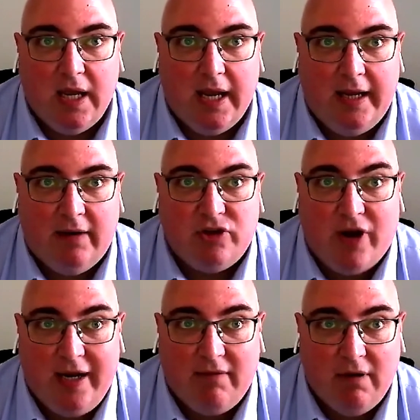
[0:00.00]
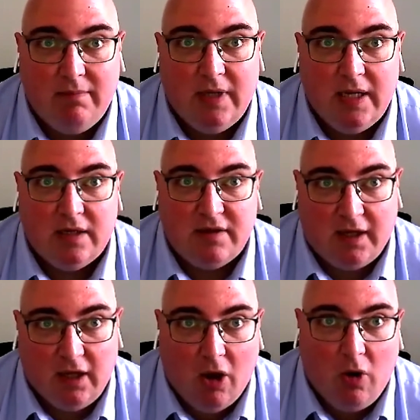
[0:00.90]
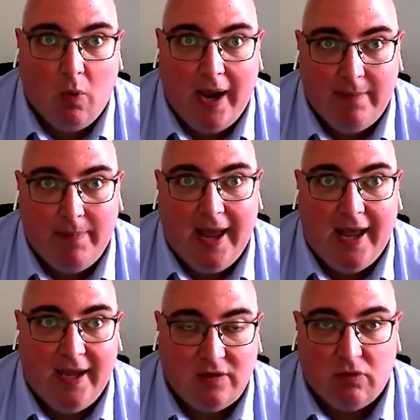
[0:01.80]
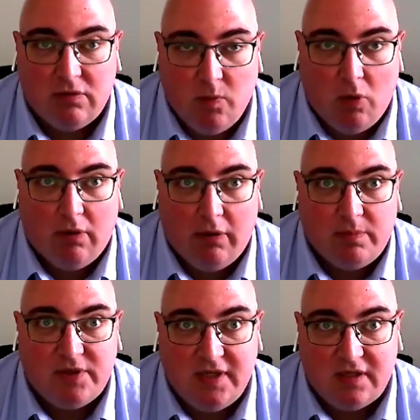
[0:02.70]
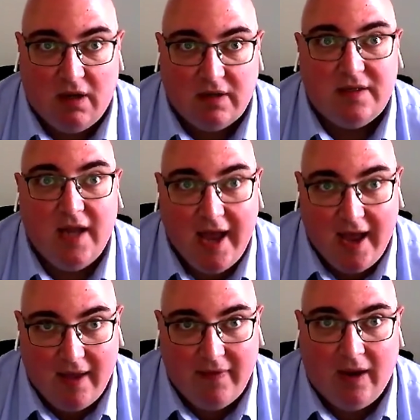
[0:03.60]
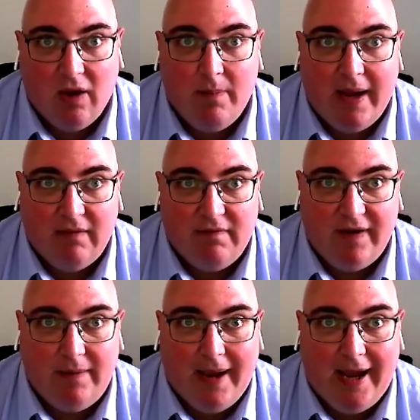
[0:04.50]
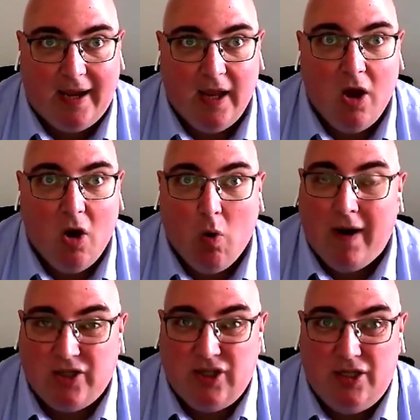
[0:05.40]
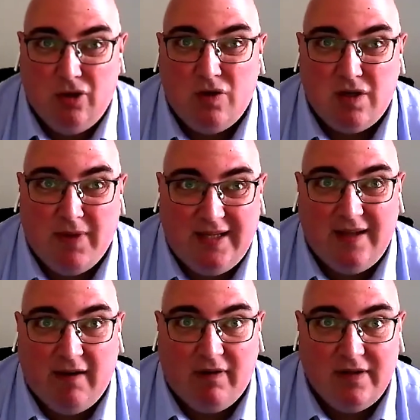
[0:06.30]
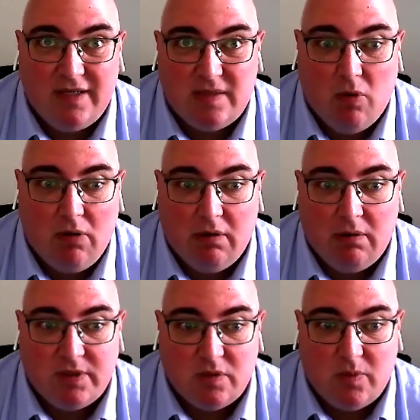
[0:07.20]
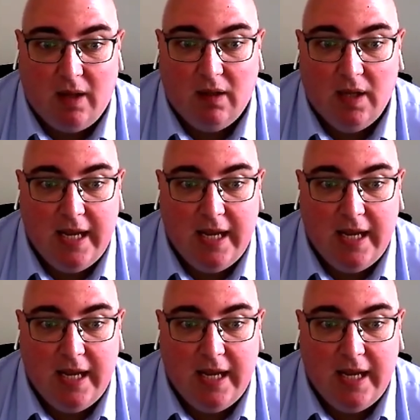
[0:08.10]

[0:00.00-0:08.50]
in a training room. So they could go away in pairs or small groups, discuss, and then come back and feedback, or actually do something different in small groups as well.